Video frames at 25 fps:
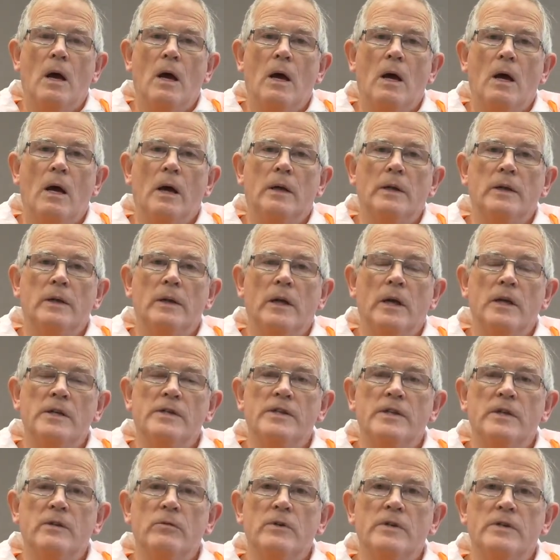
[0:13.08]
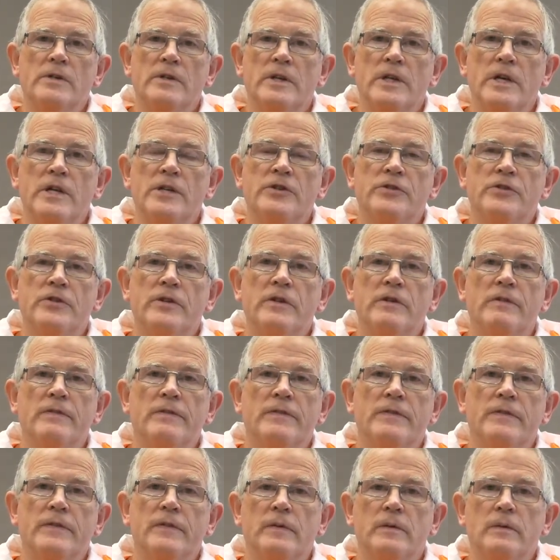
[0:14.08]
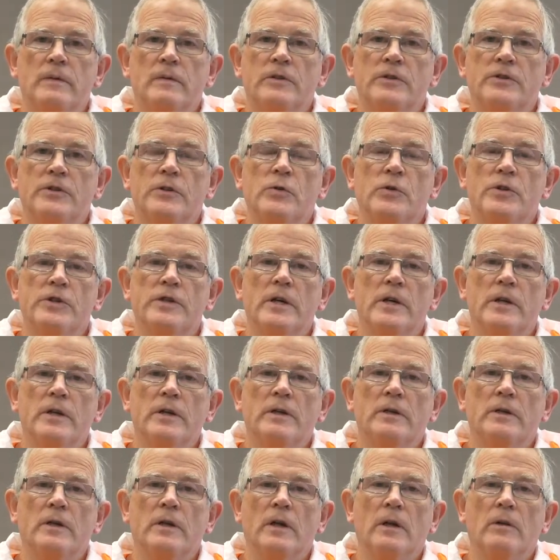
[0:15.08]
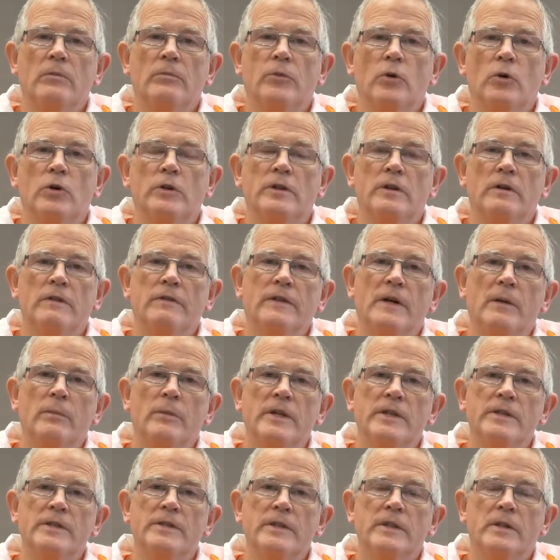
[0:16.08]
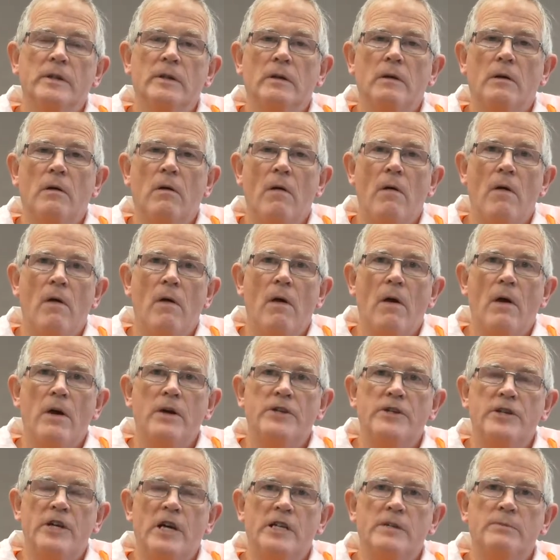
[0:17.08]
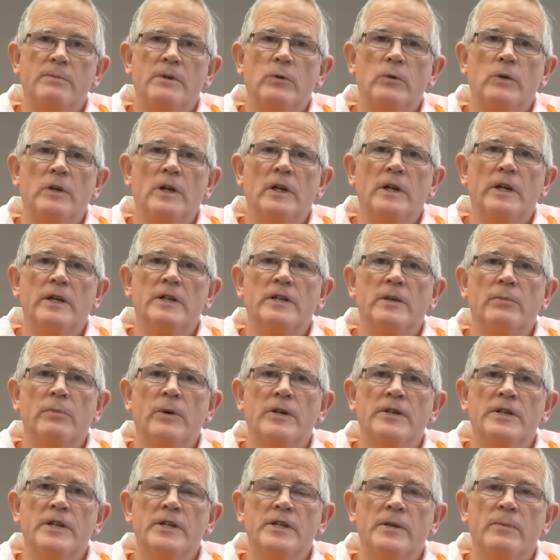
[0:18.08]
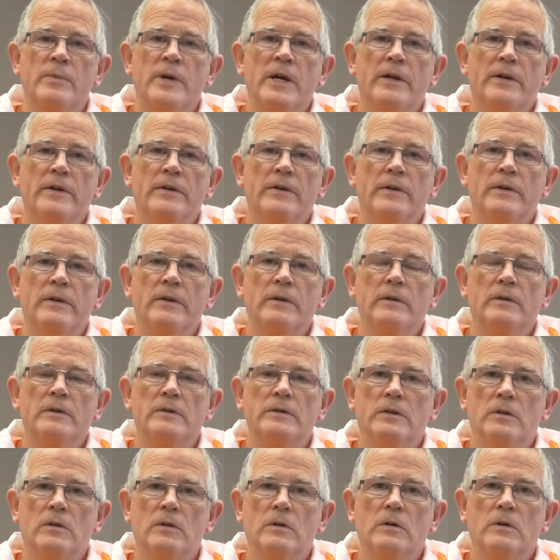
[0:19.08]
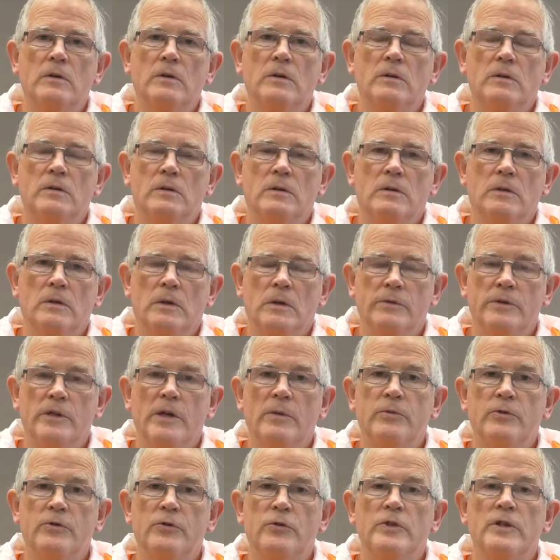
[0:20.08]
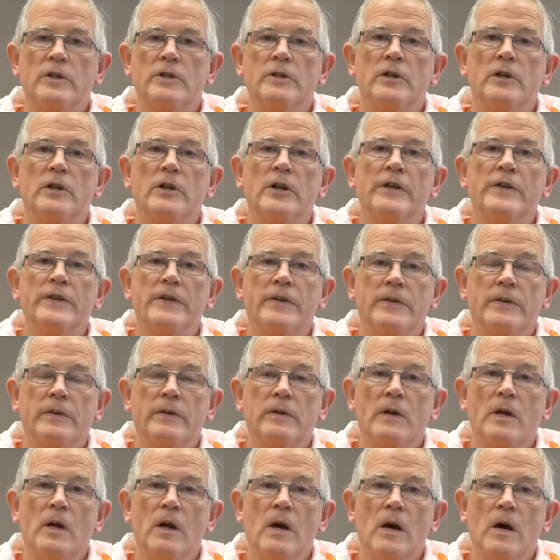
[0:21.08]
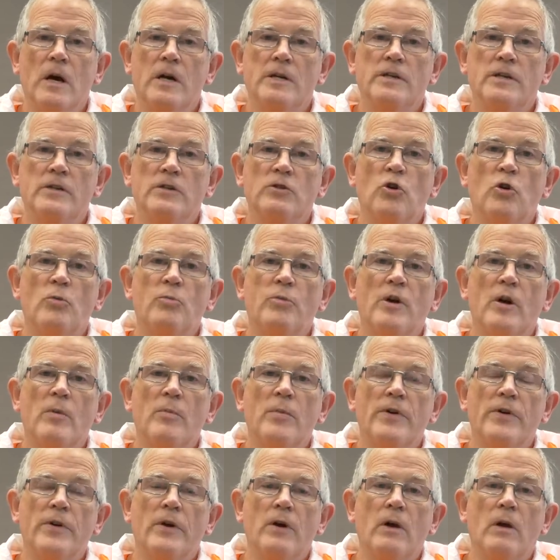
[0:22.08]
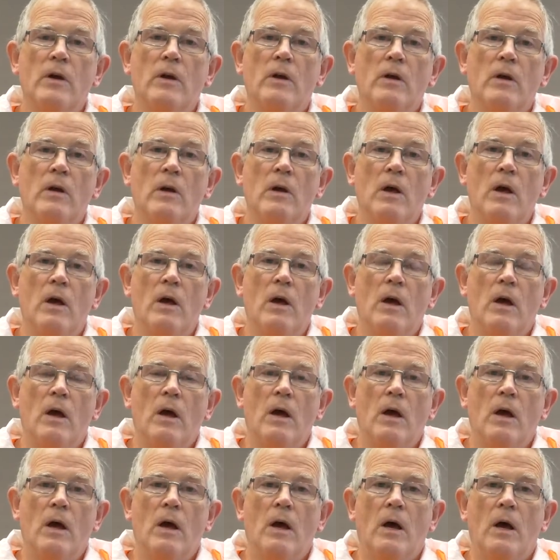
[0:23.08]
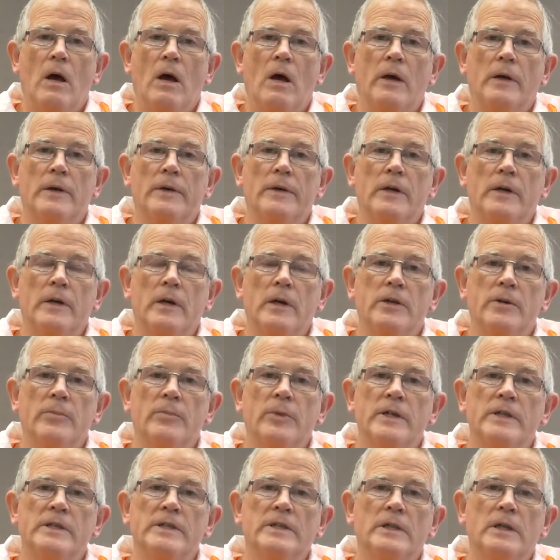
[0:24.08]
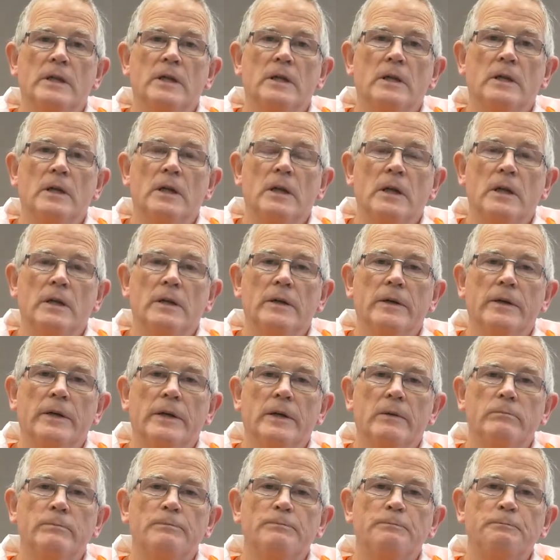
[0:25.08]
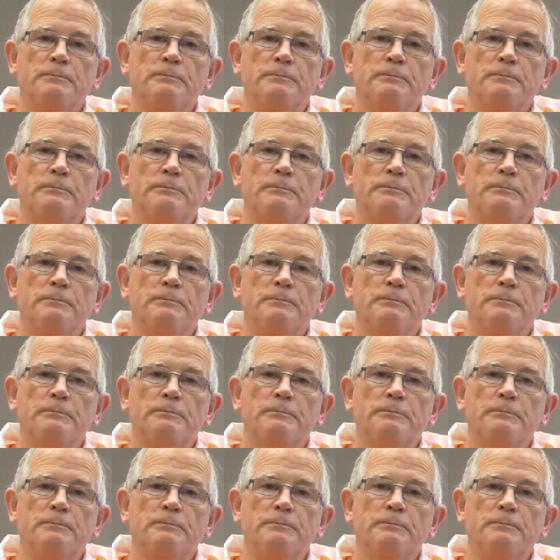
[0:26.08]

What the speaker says: and as there was a history of suicide in both our families, she asked me would I like to participate. So I was absolutely delighted. I said no problem at all, and I got a bicycle and